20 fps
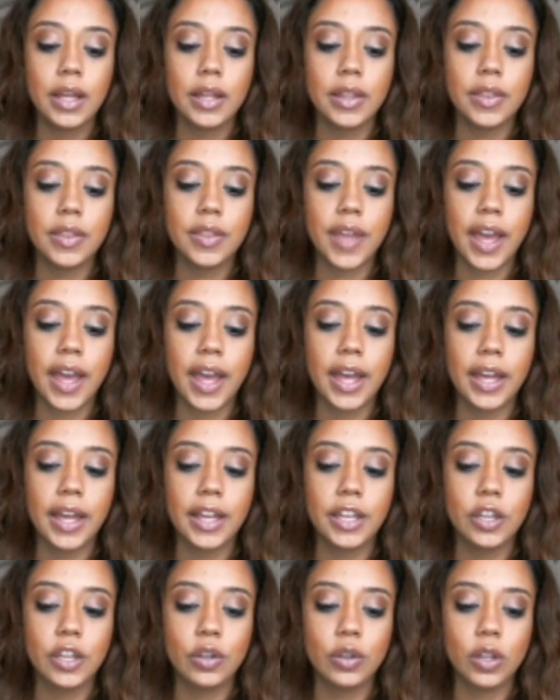that
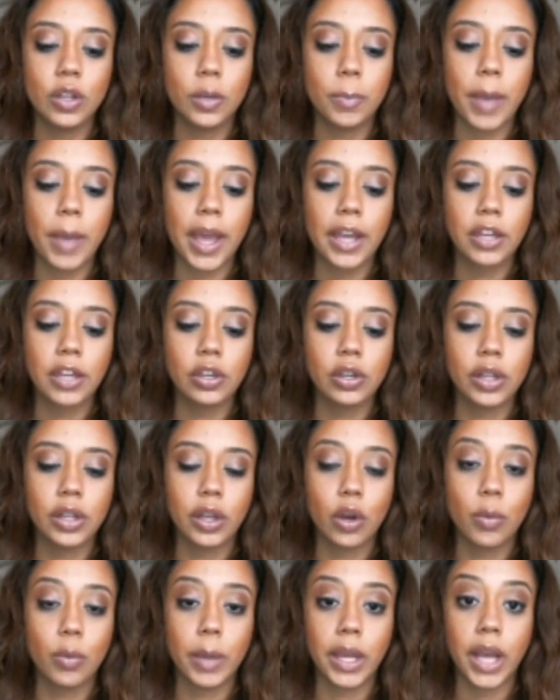you look back and you're like,
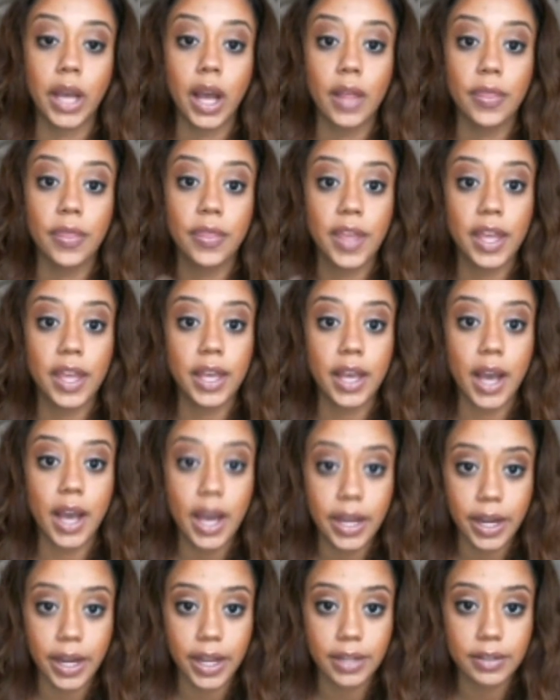oh my God, thank
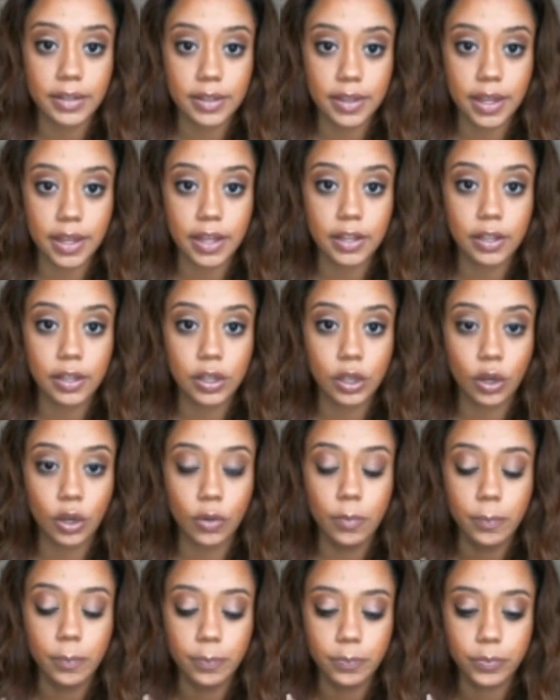God I ended that, you
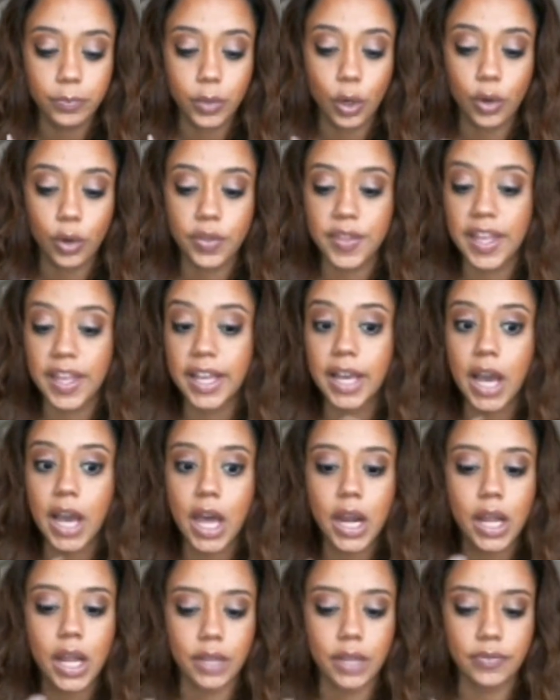know? Or thank God
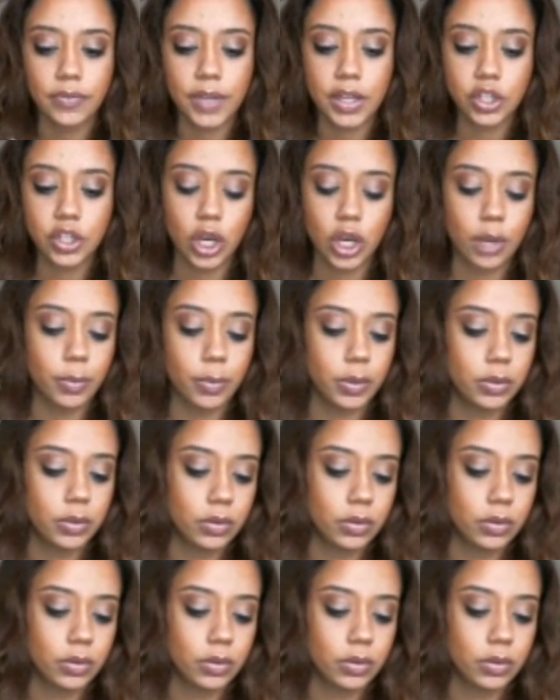I left that job.